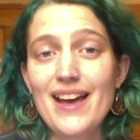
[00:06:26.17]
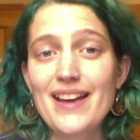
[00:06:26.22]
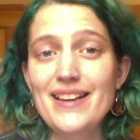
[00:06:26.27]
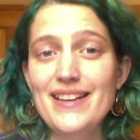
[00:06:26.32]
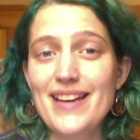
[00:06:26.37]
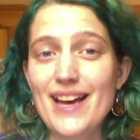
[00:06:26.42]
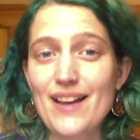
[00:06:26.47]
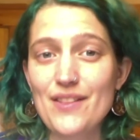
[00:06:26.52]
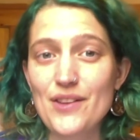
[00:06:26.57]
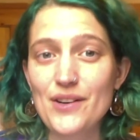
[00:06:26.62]

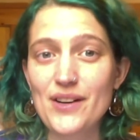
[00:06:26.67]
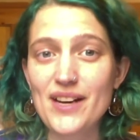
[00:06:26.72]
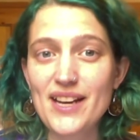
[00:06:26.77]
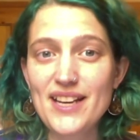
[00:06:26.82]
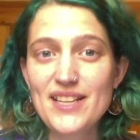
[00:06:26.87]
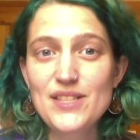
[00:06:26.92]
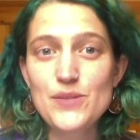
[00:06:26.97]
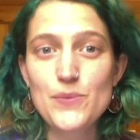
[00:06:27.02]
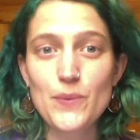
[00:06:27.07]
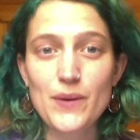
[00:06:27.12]
Now there
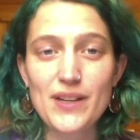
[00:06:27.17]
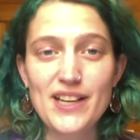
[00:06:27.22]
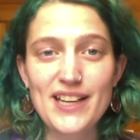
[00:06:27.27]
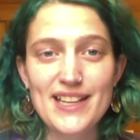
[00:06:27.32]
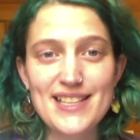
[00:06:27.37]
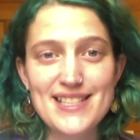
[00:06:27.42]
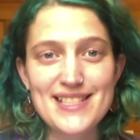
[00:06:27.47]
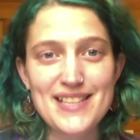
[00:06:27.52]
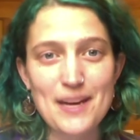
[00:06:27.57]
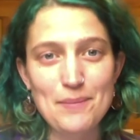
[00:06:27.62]
is one
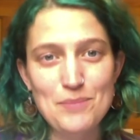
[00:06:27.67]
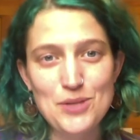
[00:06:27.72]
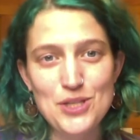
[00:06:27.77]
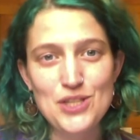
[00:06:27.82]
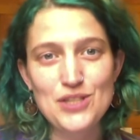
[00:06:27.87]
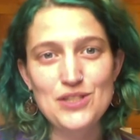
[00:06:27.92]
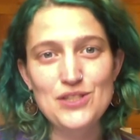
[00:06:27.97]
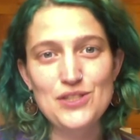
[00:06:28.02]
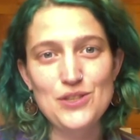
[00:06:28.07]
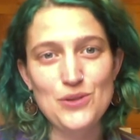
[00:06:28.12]

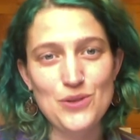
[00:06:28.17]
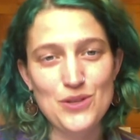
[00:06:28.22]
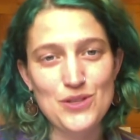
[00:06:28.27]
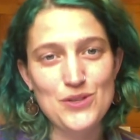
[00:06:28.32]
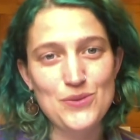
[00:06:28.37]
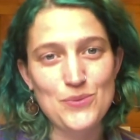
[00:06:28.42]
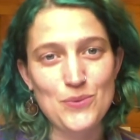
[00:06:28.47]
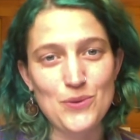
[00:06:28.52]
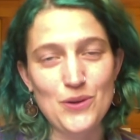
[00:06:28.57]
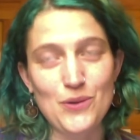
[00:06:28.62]
exception to
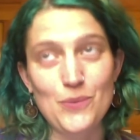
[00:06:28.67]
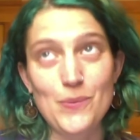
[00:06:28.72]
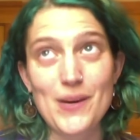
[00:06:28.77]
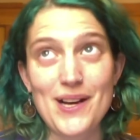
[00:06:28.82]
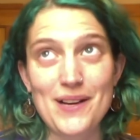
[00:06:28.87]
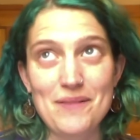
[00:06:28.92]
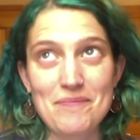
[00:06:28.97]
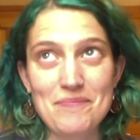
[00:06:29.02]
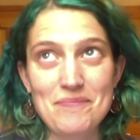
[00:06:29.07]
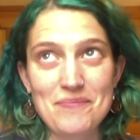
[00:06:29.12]
this rule.
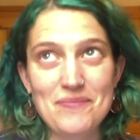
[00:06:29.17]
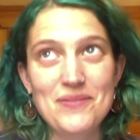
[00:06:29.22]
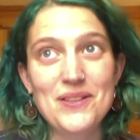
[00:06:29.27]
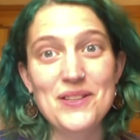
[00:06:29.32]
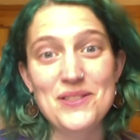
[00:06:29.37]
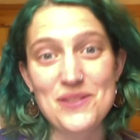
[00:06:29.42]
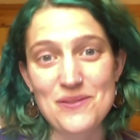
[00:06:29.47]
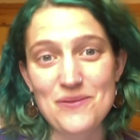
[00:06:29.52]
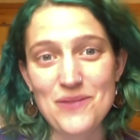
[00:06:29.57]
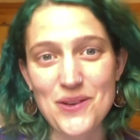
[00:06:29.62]
Well, there's
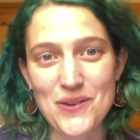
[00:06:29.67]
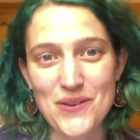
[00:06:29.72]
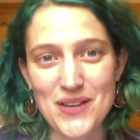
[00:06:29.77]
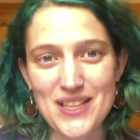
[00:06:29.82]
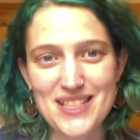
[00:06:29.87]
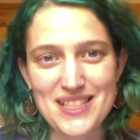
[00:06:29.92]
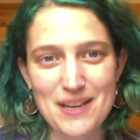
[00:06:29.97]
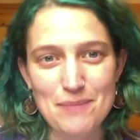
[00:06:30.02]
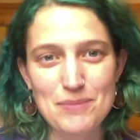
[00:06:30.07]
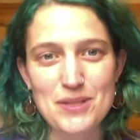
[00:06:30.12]
a few
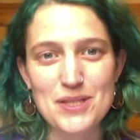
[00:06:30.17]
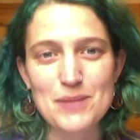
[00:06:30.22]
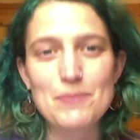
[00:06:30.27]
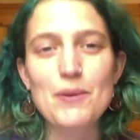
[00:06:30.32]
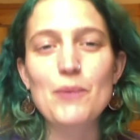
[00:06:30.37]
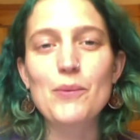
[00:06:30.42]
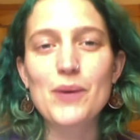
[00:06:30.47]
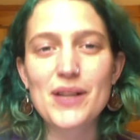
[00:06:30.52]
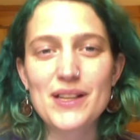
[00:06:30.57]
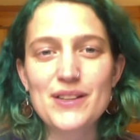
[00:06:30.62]
exceptions, but
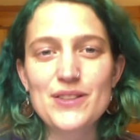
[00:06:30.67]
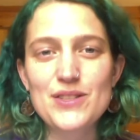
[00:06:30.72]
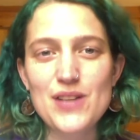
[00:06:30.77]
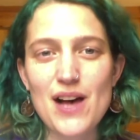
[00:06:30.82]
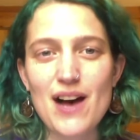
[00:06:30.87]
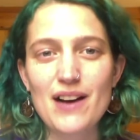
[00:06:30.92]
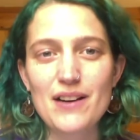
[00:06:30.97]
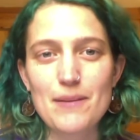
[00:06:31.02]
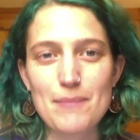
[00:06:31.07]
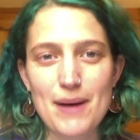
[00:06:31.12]
we're going to
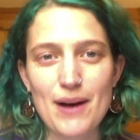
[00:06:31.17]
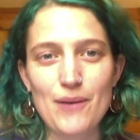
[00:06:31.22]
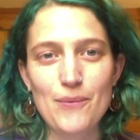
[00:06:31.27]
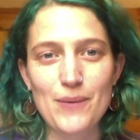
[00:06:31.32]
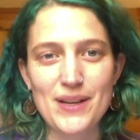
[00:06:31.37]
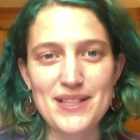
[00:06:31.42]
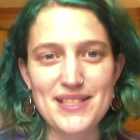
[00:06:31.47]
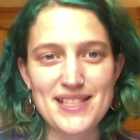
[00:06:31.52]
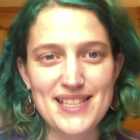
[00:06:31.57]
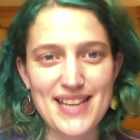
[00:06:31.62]
talk about
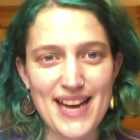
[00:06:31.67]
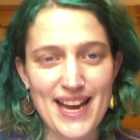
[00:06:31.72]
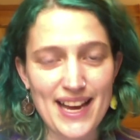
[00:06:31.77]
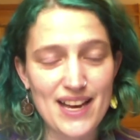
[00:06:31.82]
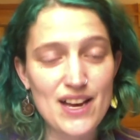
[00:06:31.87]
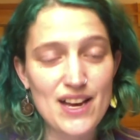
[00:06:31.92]
one today,